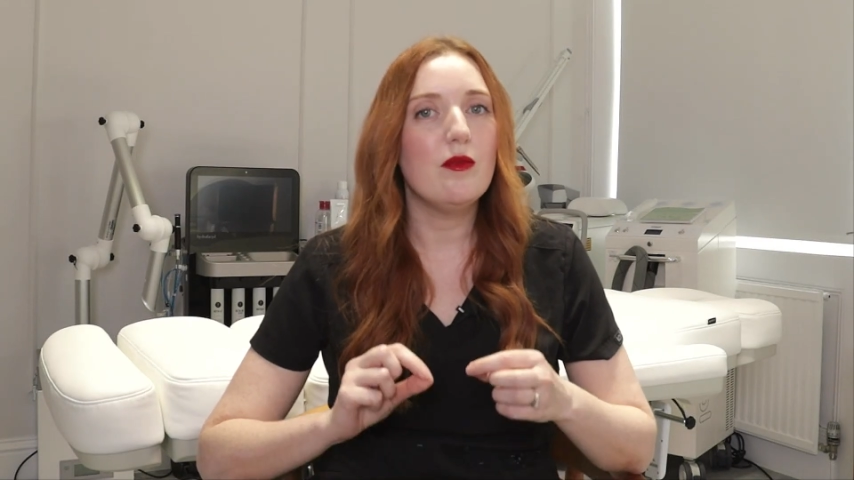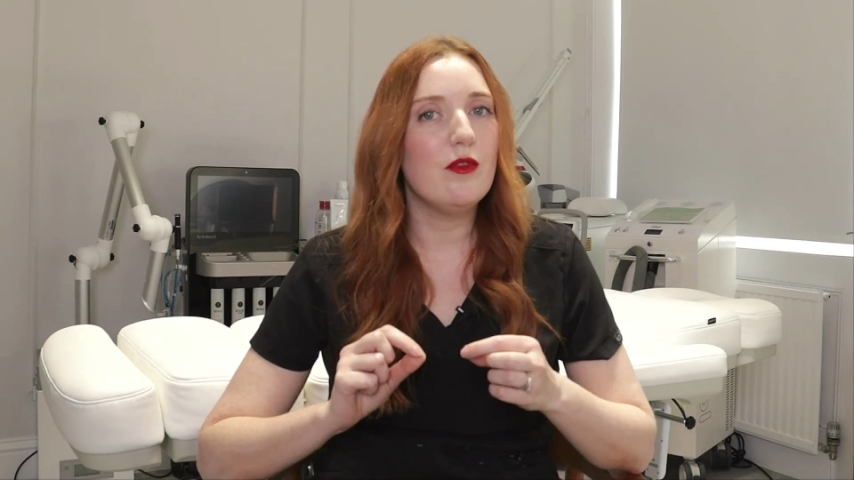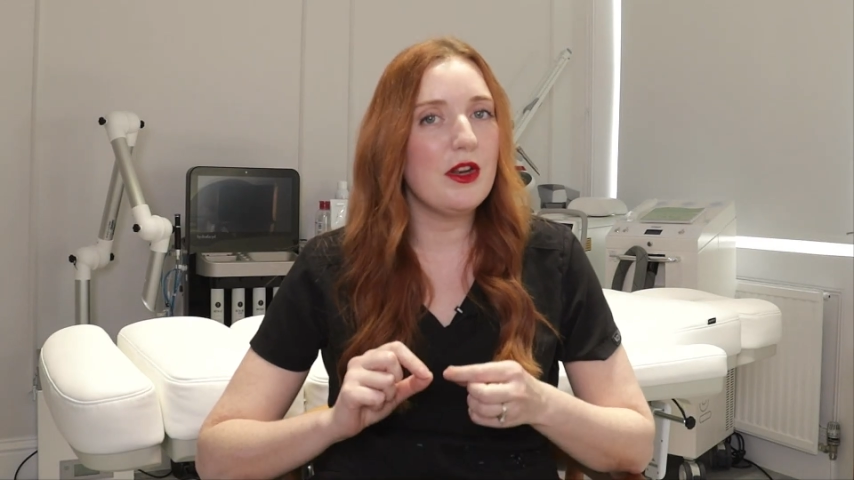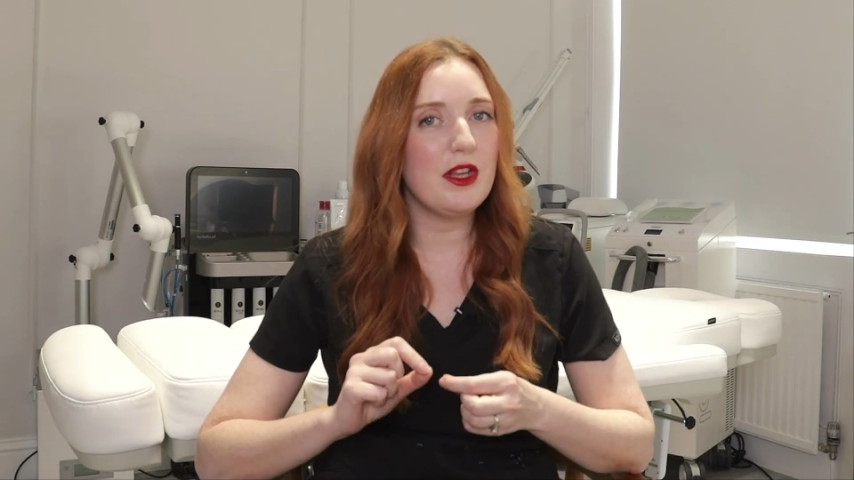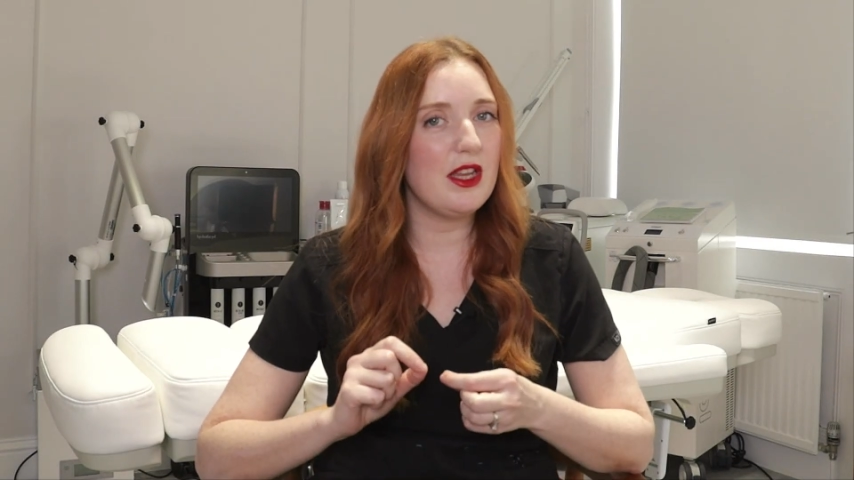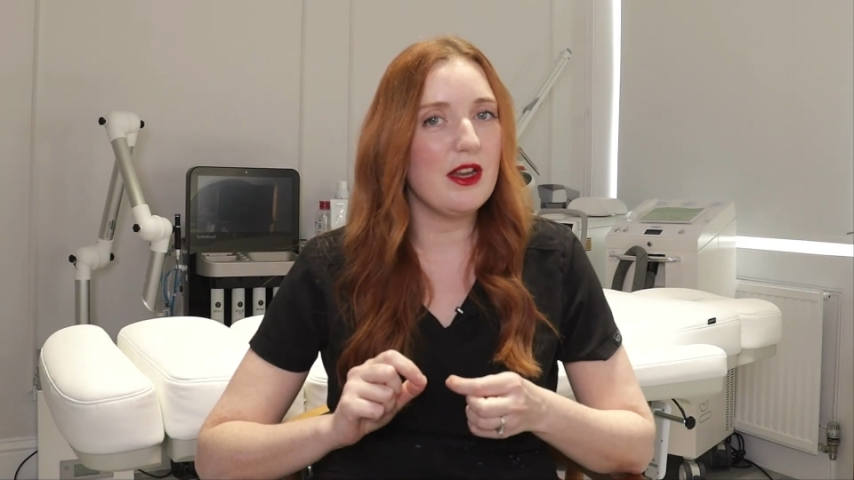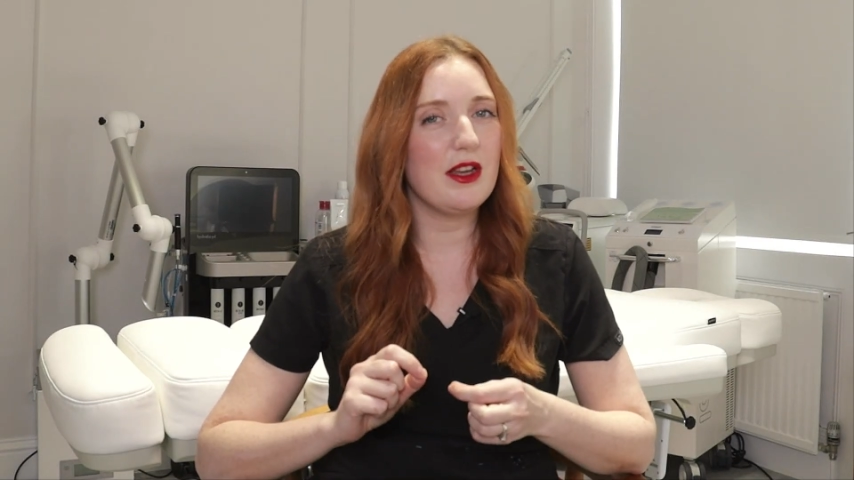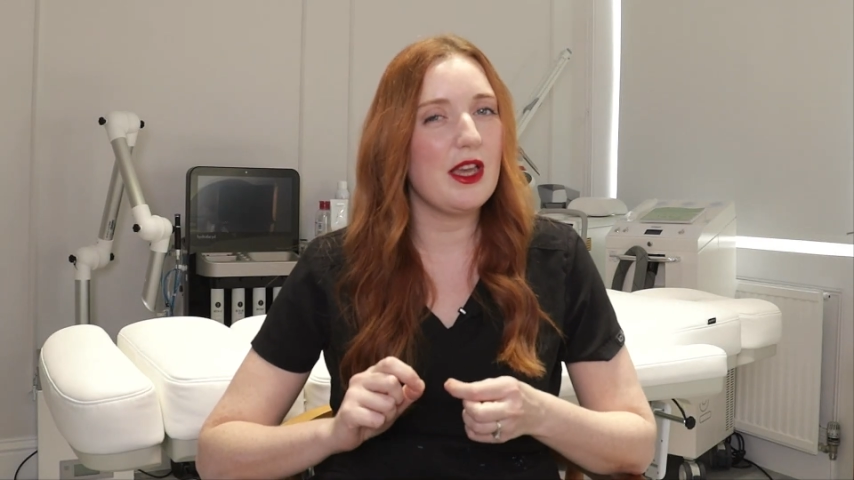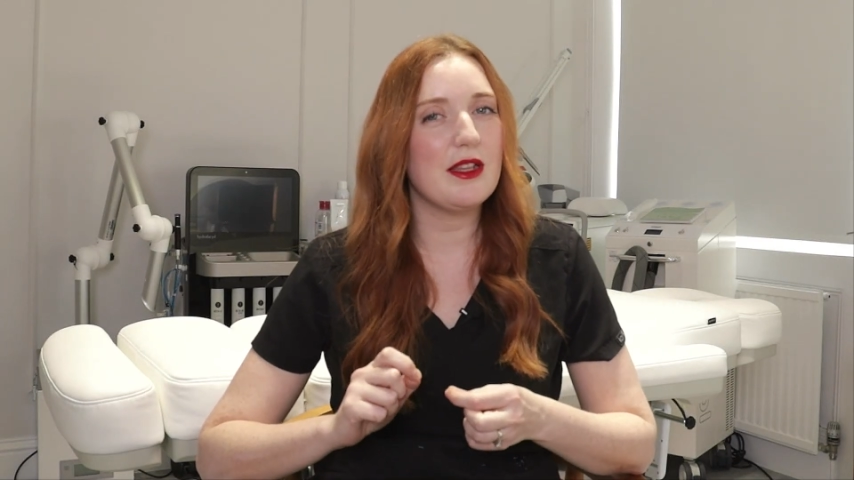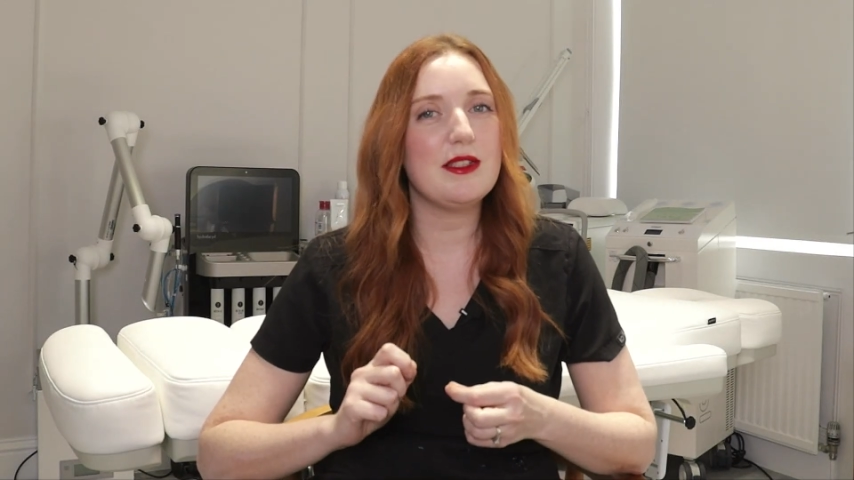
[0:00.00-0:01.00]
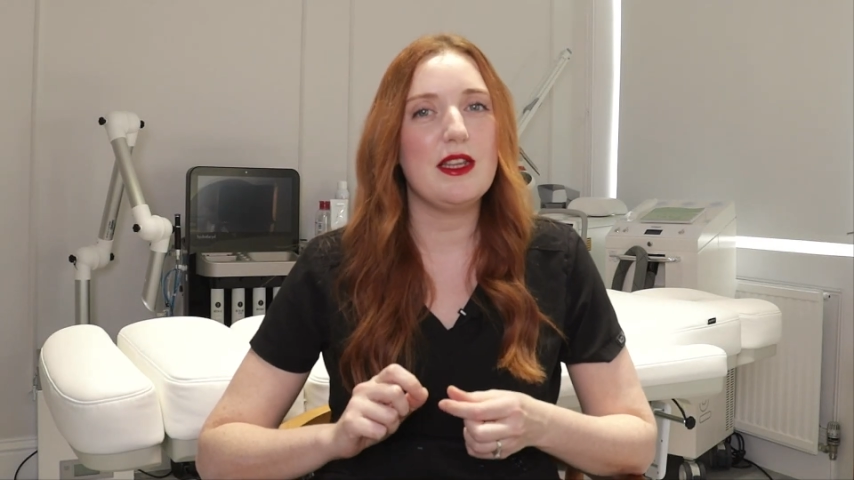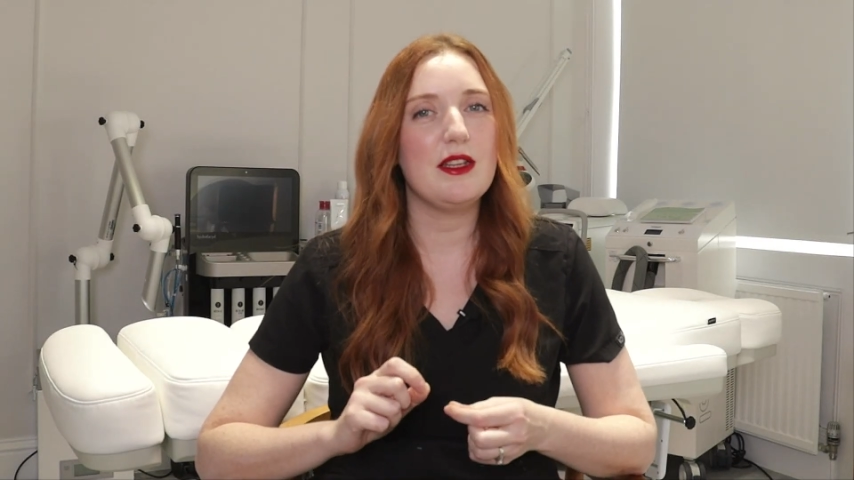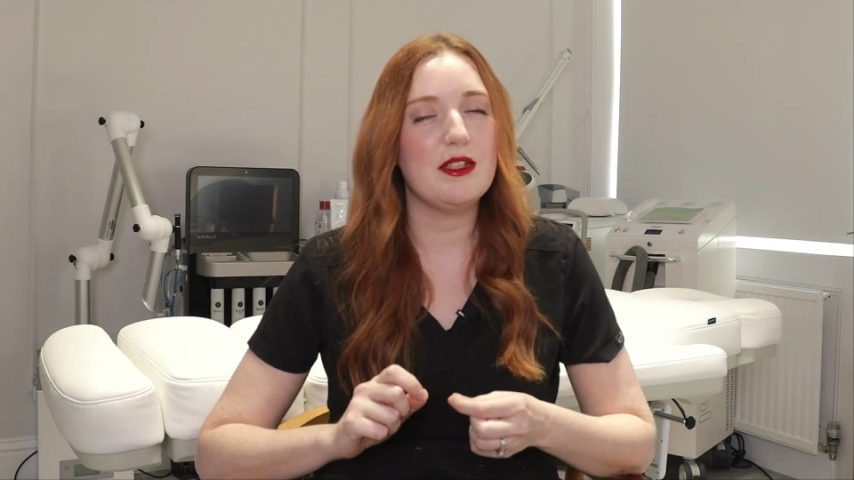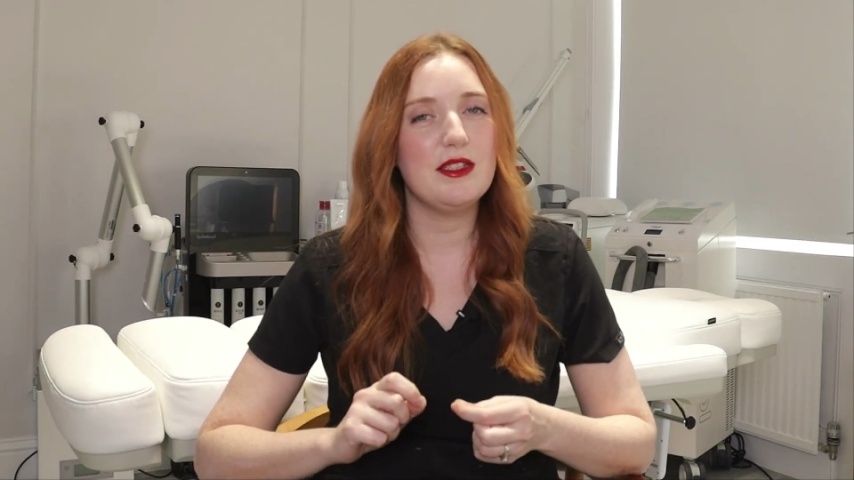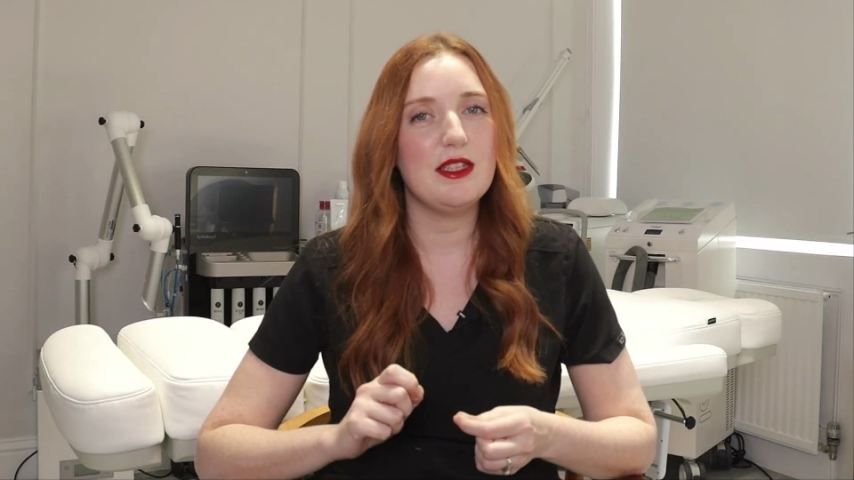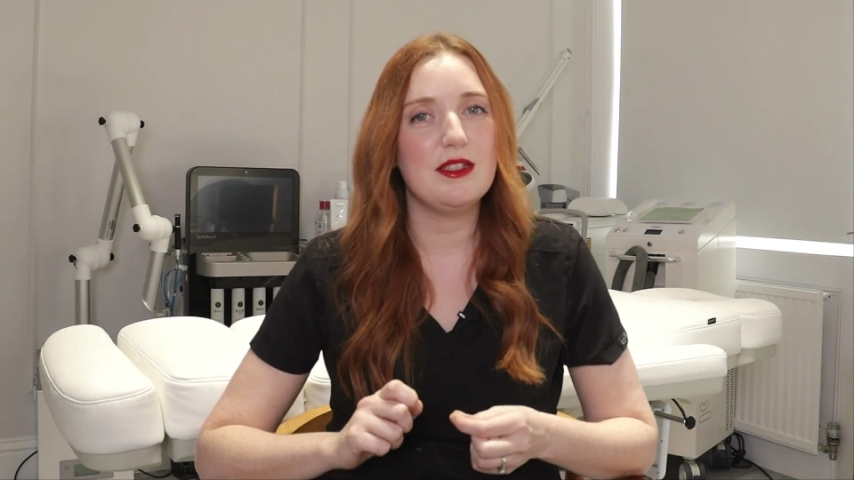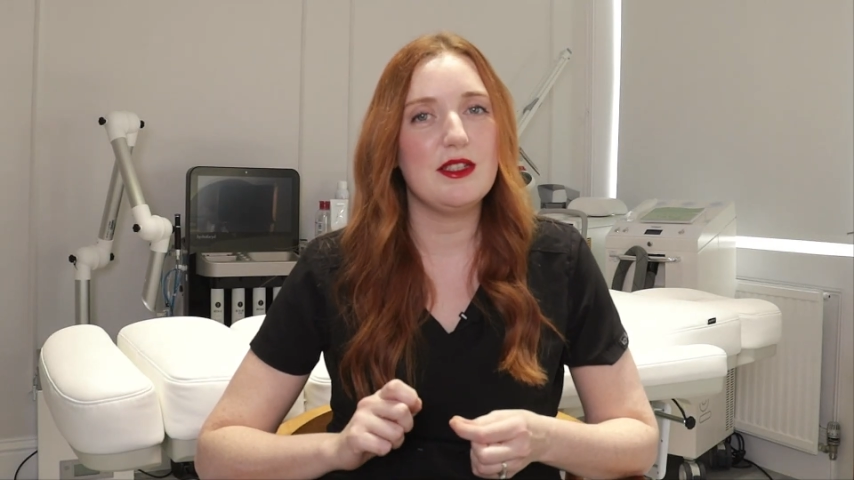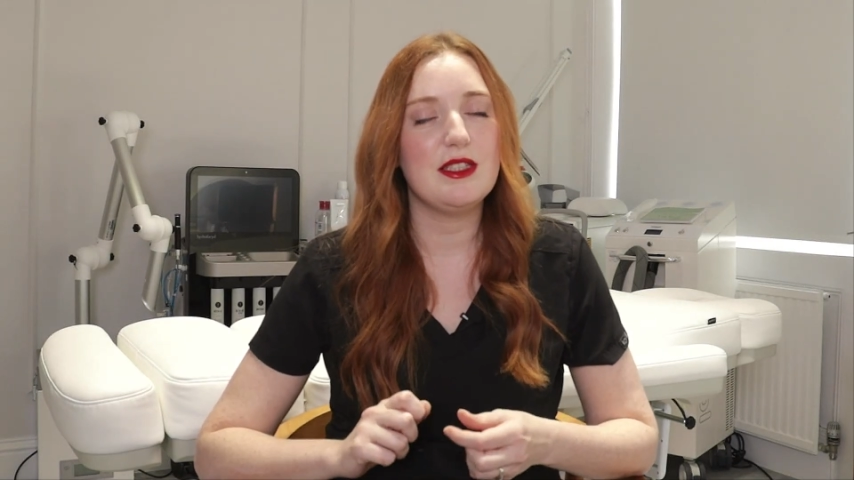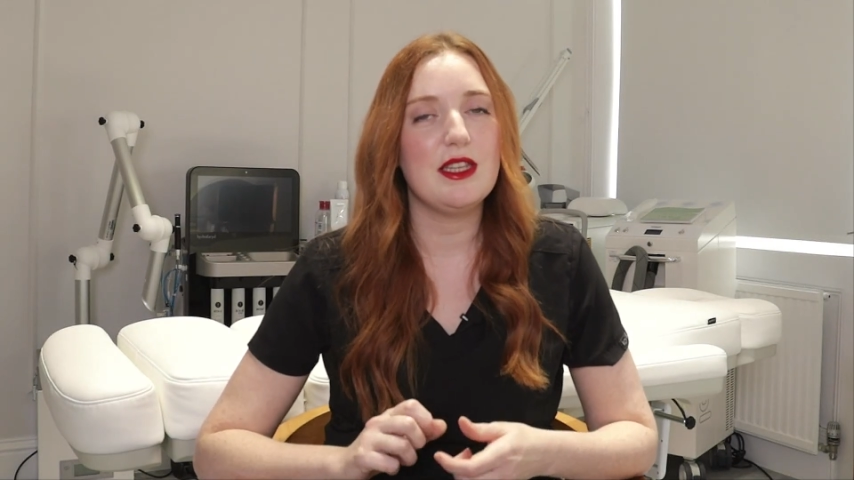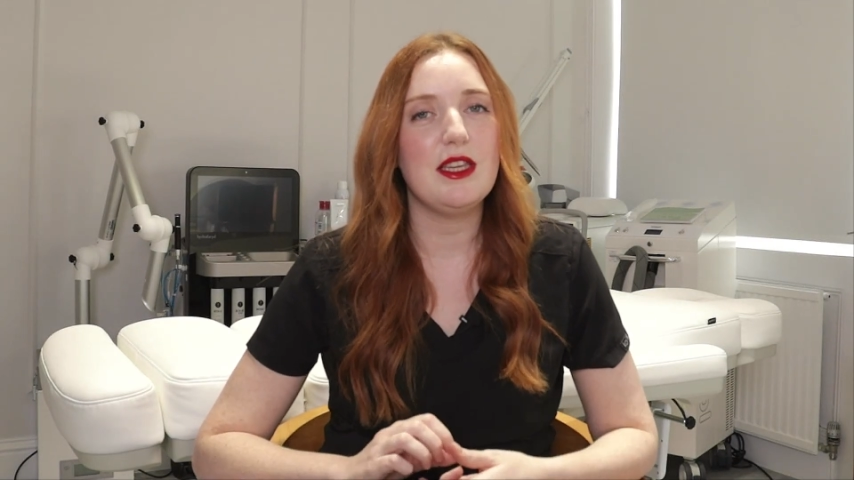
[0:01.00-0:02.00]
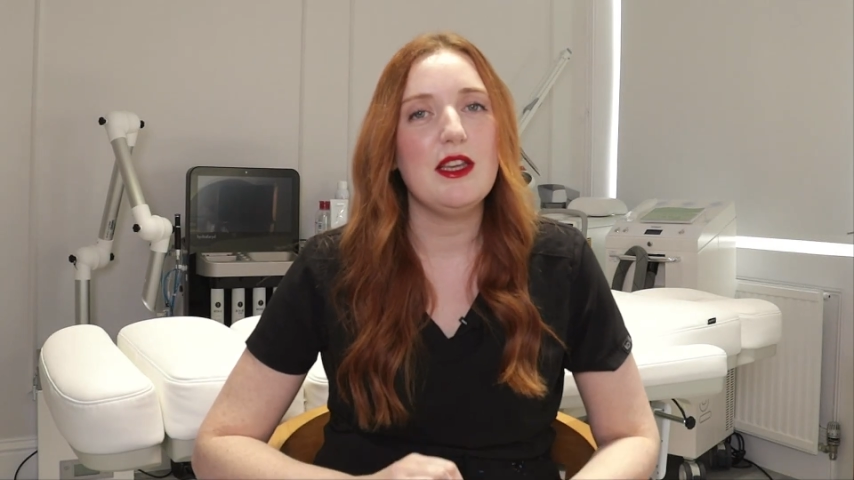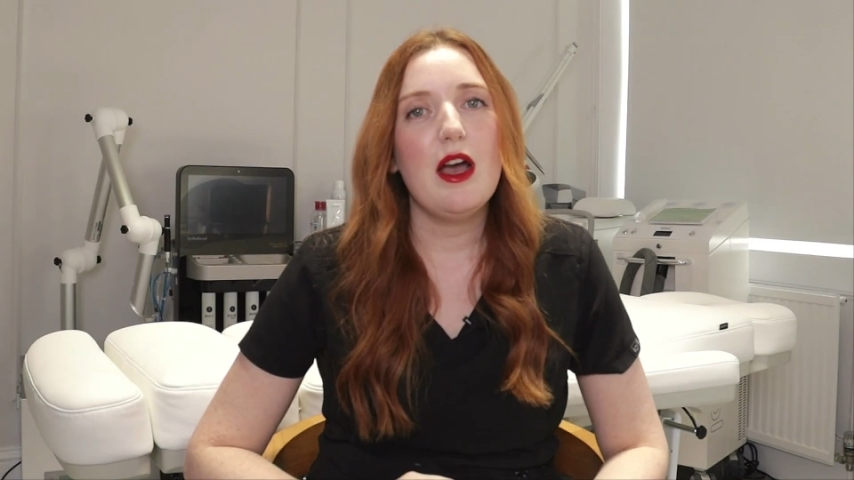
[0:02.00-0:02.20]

runny, I guess, in consistency,